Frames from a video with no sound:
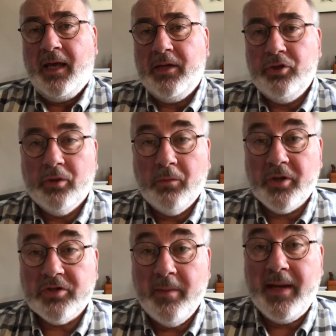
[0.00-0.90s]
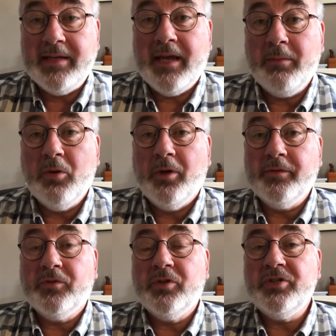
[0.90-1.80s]
You can watch them anytime you want,
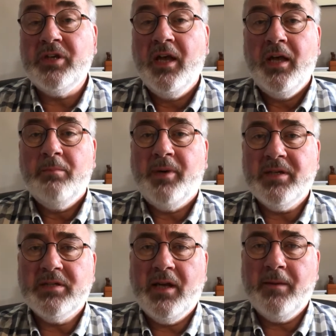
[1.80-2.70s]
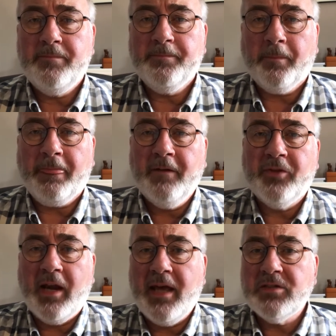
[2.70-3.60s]
of course. But for the
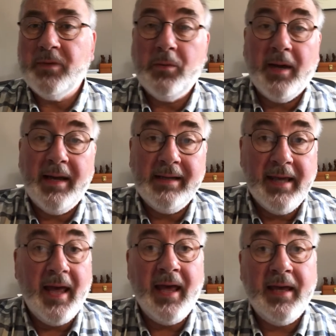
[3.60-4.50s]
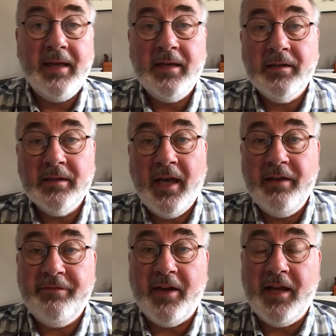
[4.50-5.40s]
last wee while, Guy
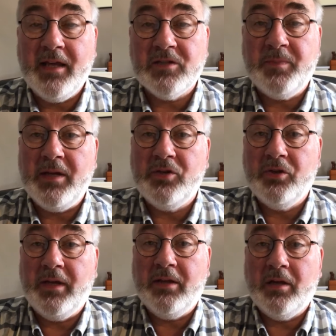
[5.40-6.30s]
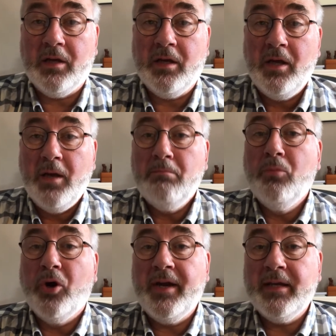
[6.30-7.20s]
Finney has been doing the
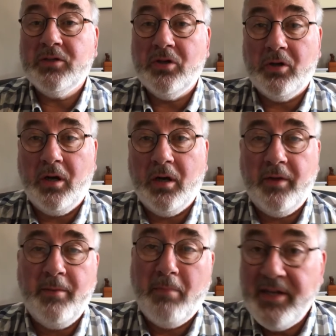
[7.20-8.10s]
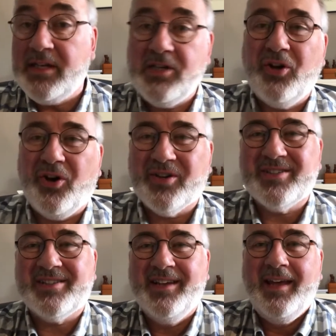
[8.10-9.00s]
morning talk, the Monday
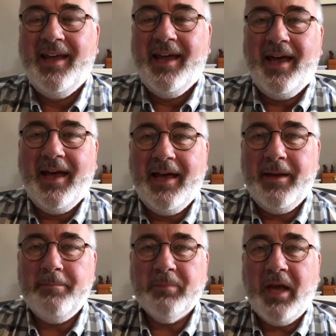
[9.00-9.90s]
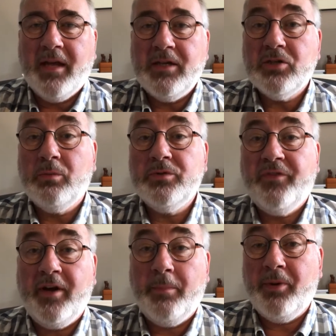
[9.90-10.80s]
talks, and he's always
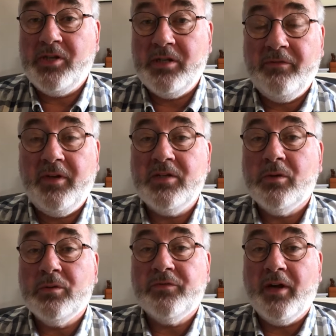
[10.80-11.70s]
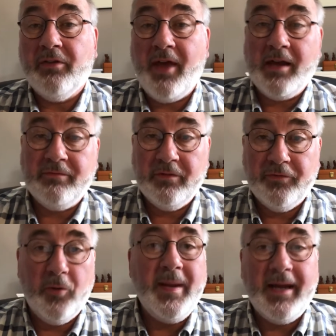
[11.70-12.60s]
very appreciative and he's always very thankful
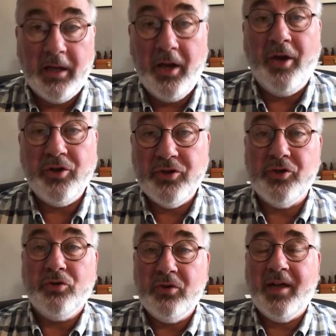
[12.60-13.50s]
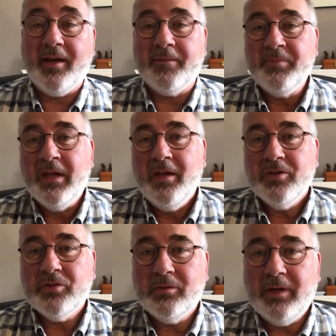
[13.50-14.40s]
for being allowed to do that.
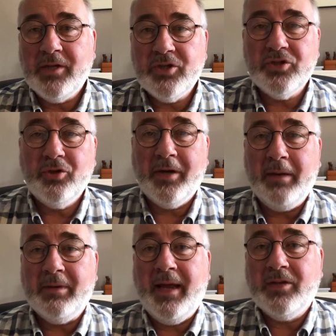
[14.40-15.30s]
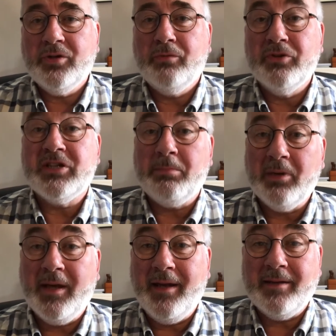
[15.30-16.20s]
So I just thought I would like to
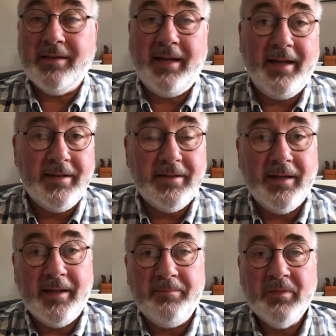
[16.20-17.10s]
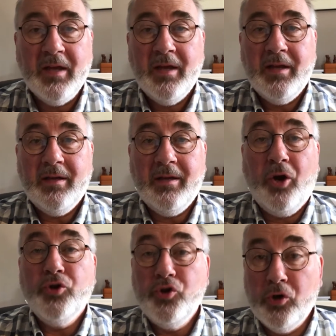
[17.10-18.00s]
reciprocate and,
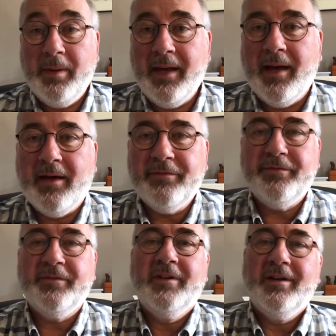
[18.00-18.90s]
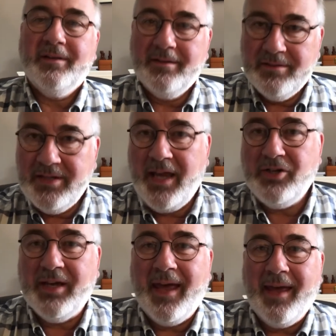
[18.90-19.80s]
on your behalf, say
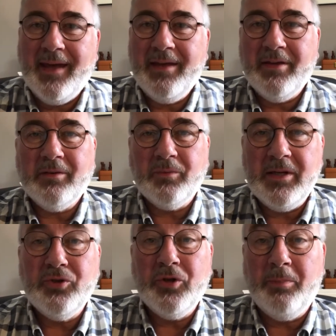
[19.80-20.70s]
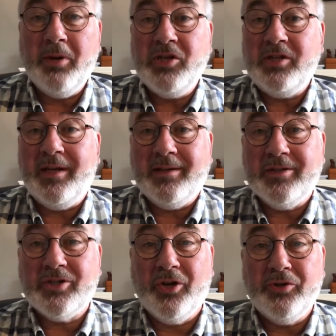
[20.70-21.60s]
to Guy that we do appreciate his
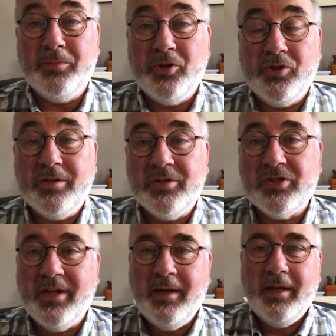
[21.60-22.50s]
contributions.